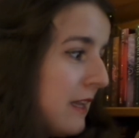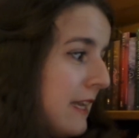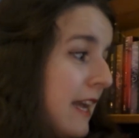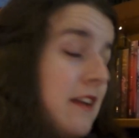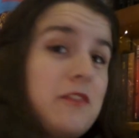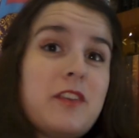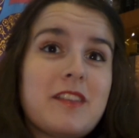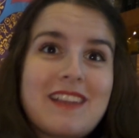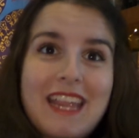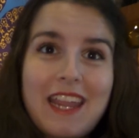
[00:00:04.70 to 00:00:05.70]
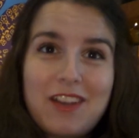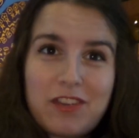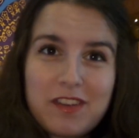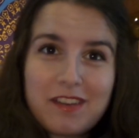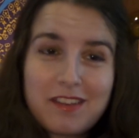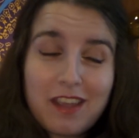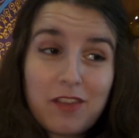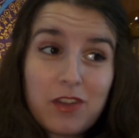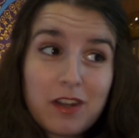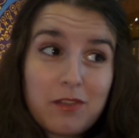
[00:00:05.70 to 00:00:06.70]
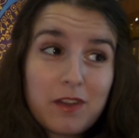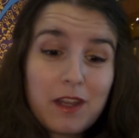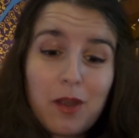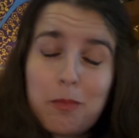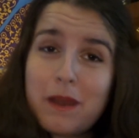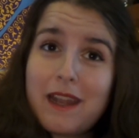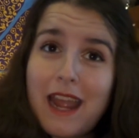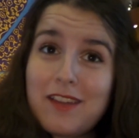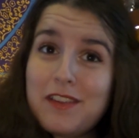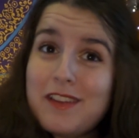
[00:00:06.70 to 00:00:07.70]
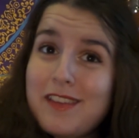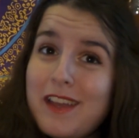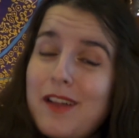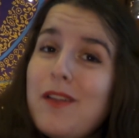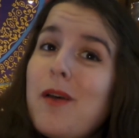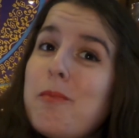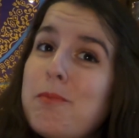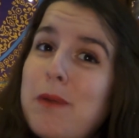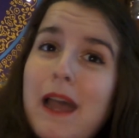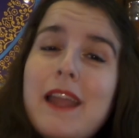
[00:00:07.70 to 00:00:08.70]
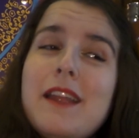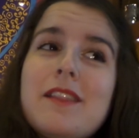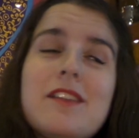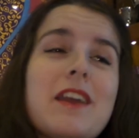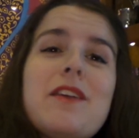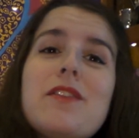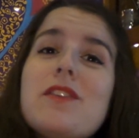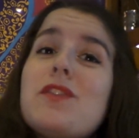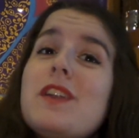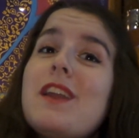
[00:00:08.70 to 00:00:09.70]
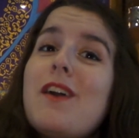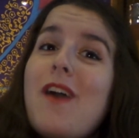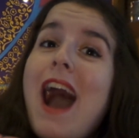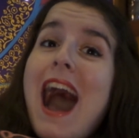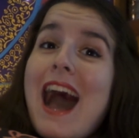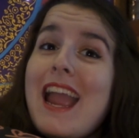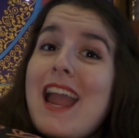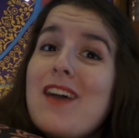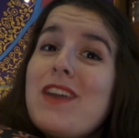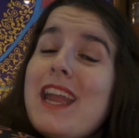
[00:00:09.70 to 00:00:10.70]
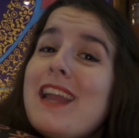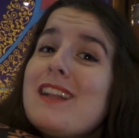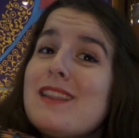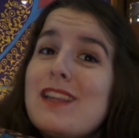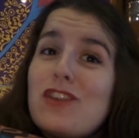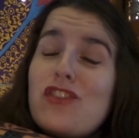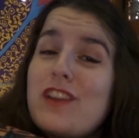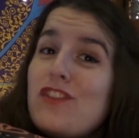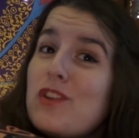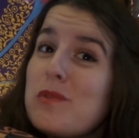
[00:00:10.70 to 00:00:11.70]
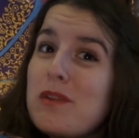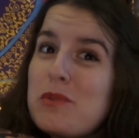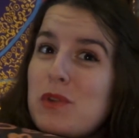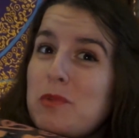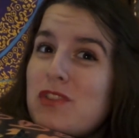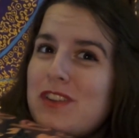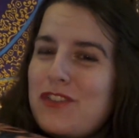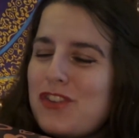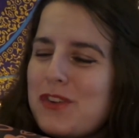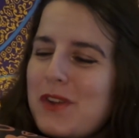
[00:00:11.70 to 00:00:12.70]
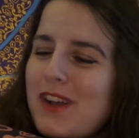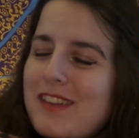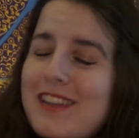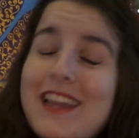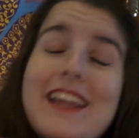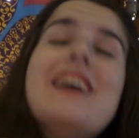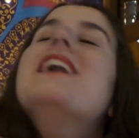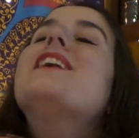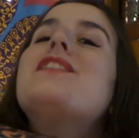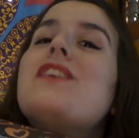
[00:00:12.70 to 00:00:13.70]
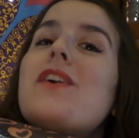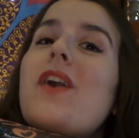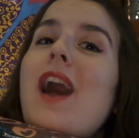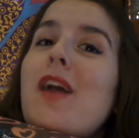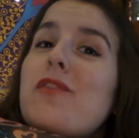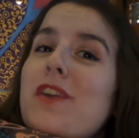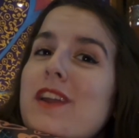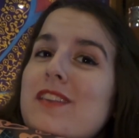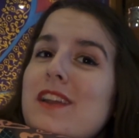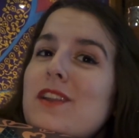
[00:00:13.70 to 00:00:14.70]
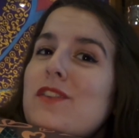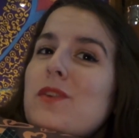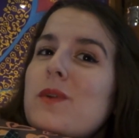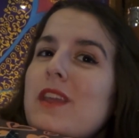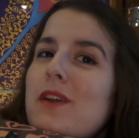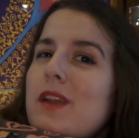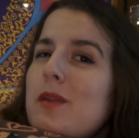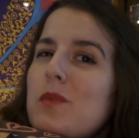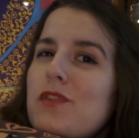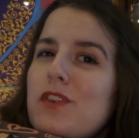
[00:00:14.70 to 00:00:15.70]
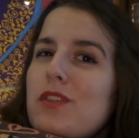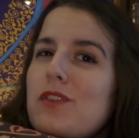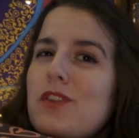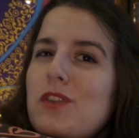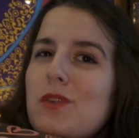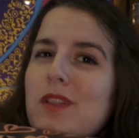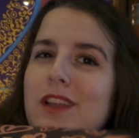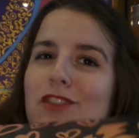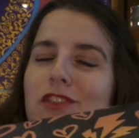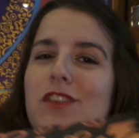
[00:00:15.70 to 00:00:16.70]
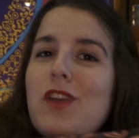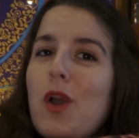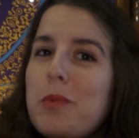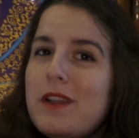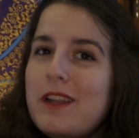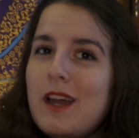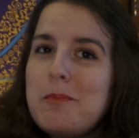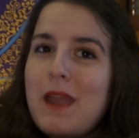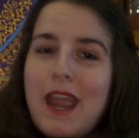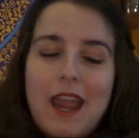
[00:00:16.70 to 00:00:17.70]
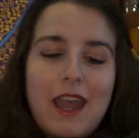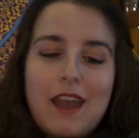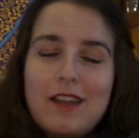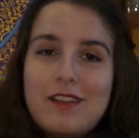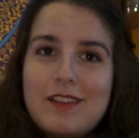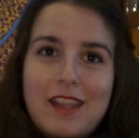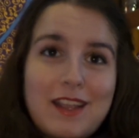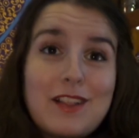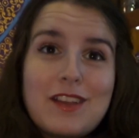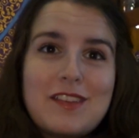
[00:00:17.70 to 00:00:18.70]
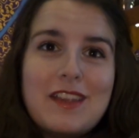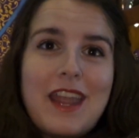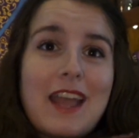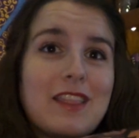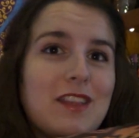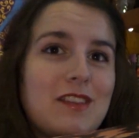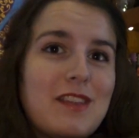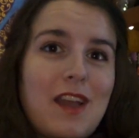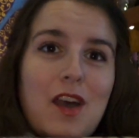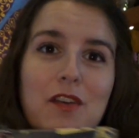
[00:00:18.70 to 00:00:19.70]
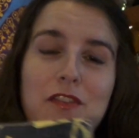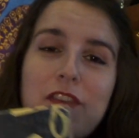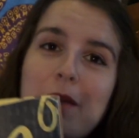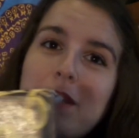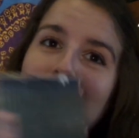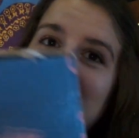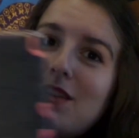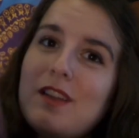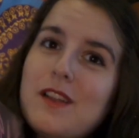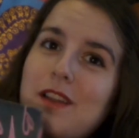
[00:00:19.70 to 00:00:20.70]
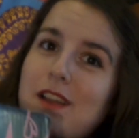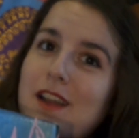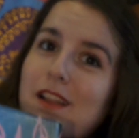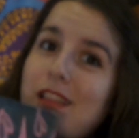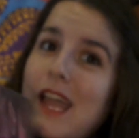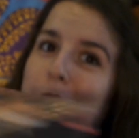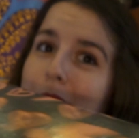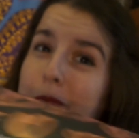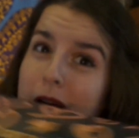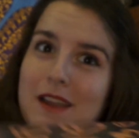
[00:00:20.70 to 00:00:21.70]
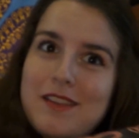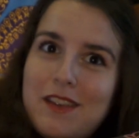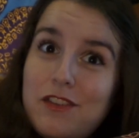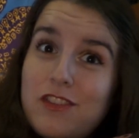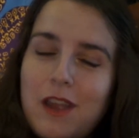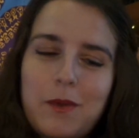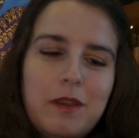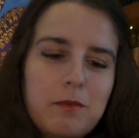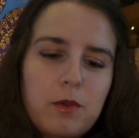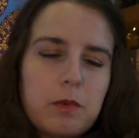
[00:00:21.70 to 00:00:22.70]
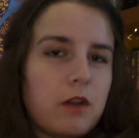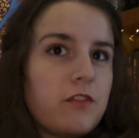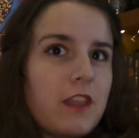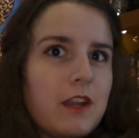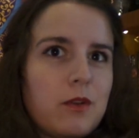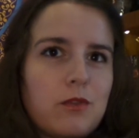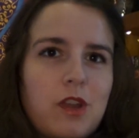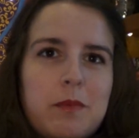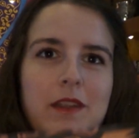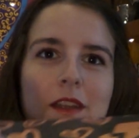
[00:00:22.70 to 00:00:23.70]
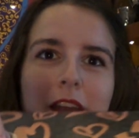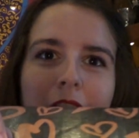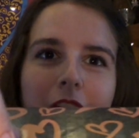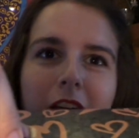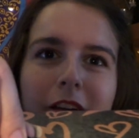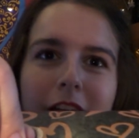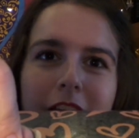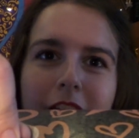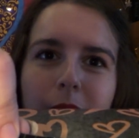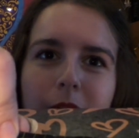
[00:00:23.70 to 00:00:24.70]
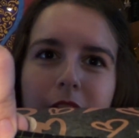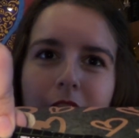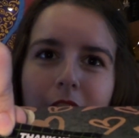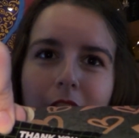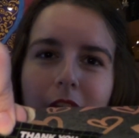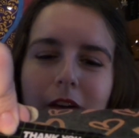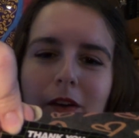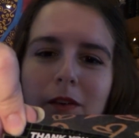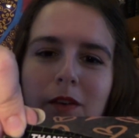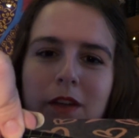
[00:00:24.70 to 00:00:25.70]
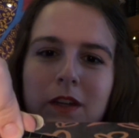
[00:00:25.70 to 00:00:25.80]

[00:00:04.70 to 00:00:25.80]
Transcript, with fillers: Yeah, it feels like ages since I've done a video, but as you can tell by the title of this video, I have a Lush Kitchen subscription to show you all today, so I'm very excited. So without any more further ado, let's just open it up and take a look-see at this fabulous collab box, shall we? Ooh, hopefully I don't drop it. Alrighty, here we go.